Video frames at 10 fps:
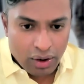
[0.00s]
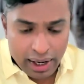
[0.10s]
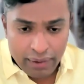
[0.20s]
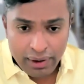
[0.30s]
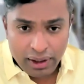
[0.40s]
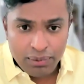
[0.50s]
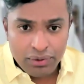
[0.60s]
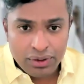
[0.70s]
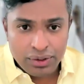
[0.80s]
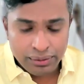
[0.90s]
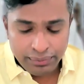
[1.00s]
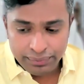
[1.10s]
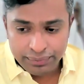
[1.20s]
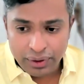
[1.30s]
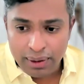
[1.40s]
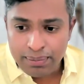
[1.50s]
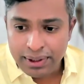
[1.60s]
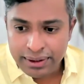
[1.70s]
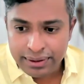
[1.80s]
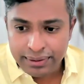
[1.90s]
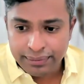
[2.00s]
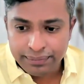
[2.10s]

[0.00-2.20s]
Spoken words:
Hi, welcome to the show. Name, please.